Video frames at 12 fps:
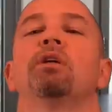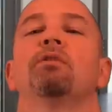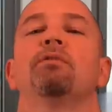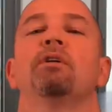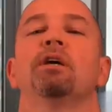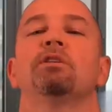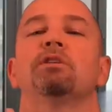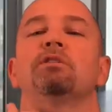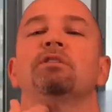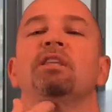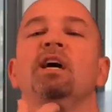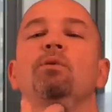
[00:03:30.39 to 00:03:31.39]
It hits
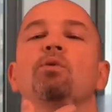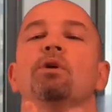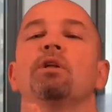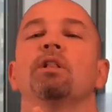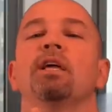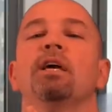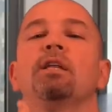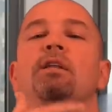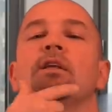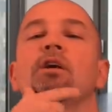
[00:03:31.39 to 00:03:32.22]
his thyroid gland.